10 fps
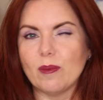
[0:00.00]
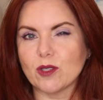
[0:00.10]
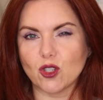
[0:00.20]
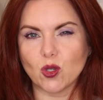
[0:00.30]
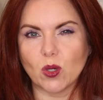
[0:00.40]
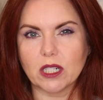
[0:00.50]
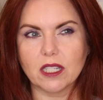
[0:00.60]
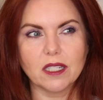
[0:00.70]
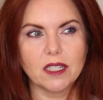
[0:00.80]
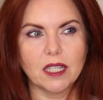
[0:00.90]
up as a
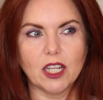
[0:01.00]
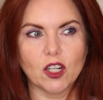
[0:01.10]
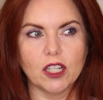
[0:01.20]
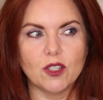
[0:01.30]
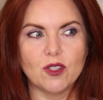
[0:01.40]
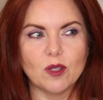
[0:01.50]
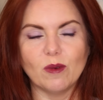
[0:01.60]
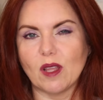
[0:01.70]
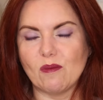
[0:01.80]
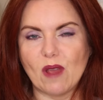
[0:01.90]
short here on YouTube
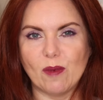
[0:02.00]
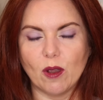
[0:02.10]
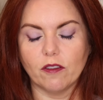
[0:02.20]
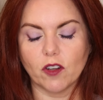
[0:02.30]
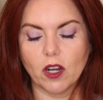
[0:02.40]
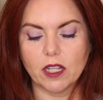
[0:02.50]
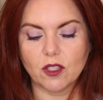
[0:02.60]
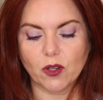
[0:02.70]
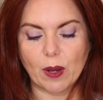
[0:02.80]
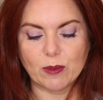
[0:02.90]
and then maybe over on
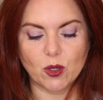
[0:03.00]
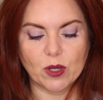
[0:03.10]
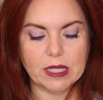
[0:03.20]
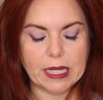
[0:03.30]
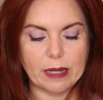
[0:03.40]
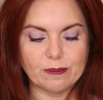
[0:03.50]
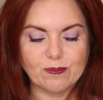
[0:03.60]
Instagram so you can see it.